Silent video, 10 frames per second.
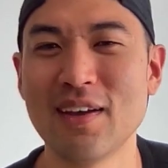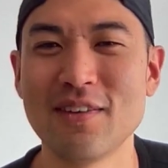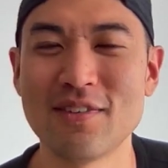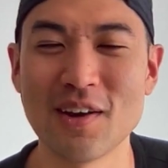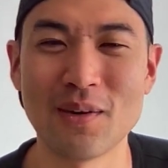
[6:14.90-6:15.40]

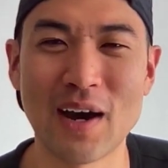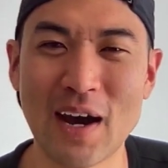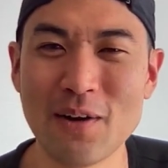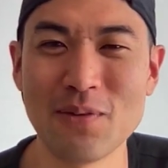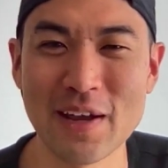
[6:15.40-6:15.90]
So
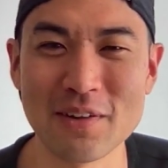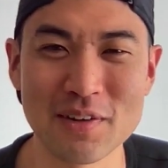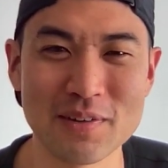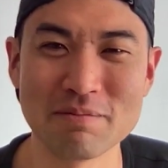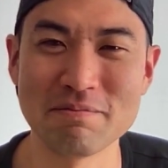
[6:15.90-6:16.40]
I would
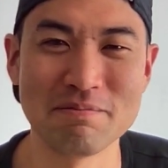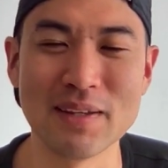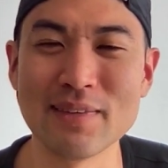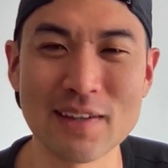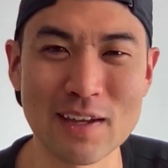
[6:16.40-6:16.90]
rather
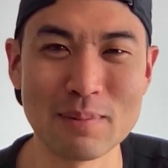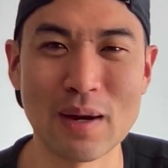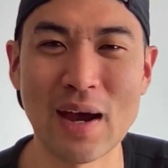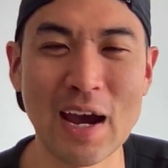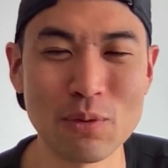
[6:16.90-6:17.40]
be thinking
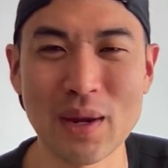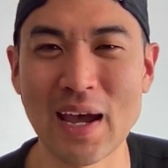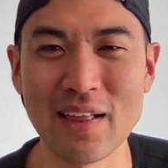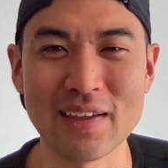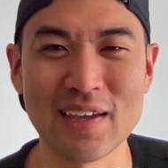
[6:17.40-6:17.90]
about how do I
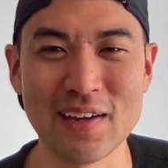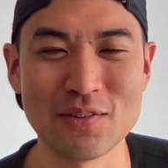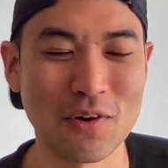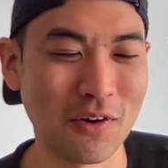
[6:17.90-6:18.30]
allocate